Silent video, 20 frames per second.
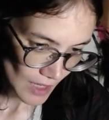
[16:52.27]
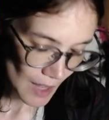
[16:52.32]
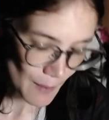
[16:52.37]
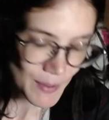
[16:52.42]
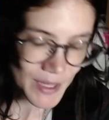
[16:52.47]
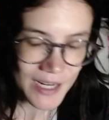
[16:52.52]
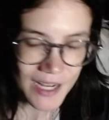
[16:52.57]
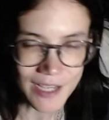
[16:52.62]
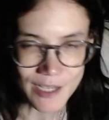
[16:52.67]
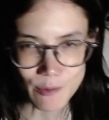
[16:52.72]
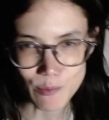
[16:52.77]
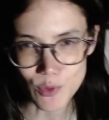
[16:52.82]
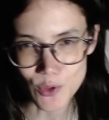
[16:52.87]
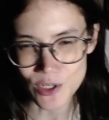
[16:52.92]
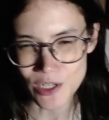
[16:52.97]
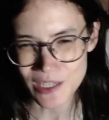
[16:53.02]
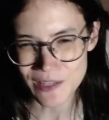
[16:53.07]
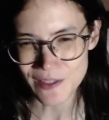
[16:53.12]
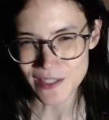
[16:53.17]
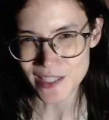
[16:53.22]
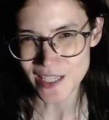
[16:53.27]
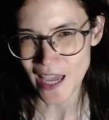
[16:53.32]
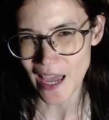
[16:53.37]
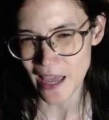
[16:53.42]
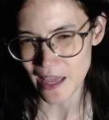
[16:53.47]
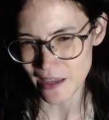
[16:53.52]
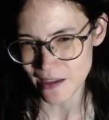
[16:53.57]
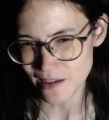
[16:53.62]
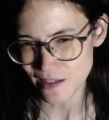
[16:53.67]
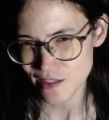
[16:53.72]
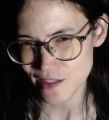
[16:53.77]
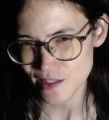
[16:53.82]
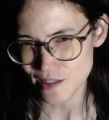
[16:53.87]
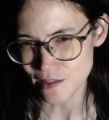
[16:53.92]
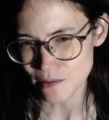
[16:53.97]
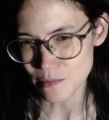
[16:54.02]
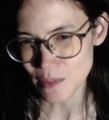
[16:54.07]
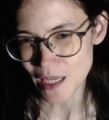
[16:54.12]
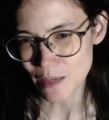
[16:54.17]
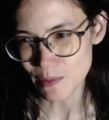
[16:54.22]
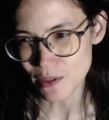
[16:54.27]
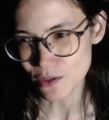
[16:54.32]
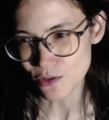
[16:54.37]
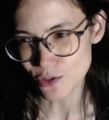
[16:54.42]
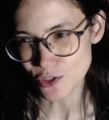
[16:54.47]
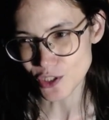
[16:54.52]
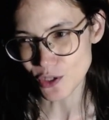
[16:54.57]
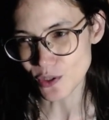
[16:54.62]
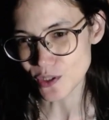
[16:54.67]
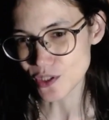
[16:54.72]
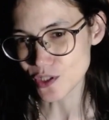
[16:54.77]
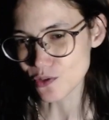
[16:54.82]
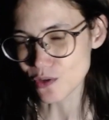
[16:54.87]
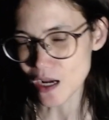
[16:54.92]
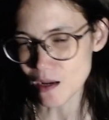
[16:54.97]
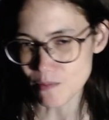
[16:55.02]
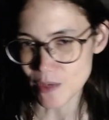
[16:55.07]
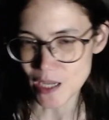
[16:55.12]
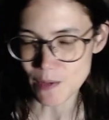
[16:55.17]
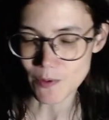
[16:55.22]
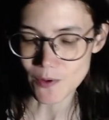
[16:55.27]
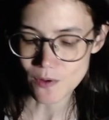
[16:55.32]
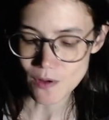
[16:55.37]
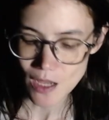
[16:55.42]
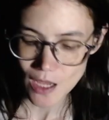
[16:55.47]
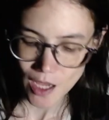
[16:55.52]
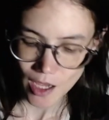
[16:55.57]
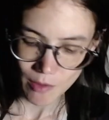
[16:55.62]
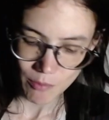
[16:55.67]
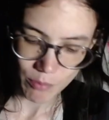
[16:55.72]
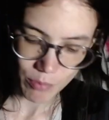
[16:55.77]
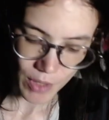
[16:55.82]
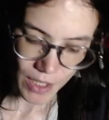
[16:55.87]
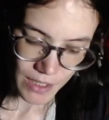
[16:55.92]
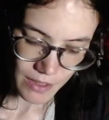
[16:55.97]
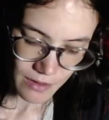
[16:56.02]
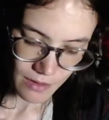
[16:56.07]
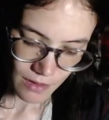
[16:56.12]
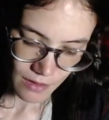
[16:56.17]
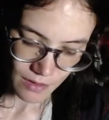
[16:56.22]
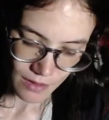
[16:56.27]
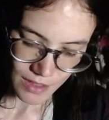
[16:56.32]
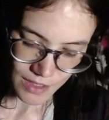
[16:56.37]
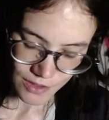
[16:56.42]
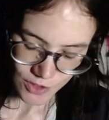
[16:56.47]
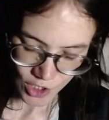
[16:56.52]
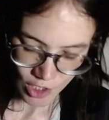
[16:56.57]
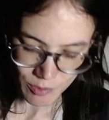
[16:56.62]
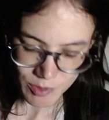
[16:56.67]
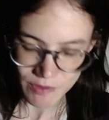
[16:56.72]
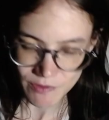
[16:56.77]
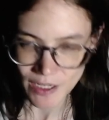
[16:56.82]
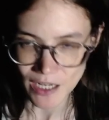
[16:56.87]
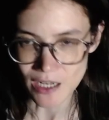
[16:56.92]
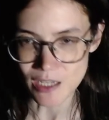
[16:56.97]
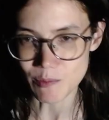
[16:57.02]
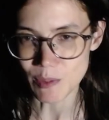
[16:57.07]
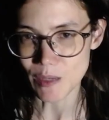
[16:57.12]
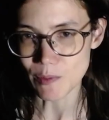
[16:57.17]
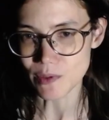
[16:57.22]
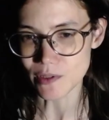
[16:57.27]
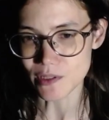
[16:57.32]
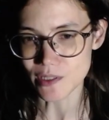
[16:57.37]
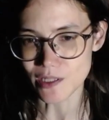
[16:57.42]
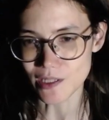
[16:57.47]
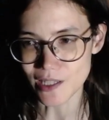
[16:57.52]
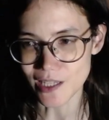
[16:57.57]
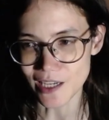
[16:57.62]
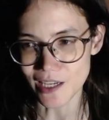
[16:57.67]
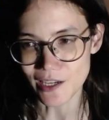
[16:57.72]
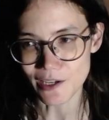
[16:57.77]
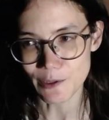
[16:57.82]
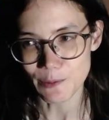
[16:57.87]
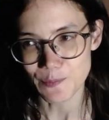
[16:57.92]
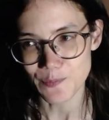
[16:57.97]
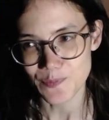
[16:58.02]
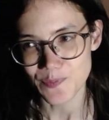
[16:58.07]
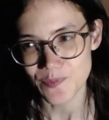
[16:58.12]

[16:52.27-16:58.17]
I mean, I can put it in the tags and maybe it'll show it to the right people, but in terms of getting people to click,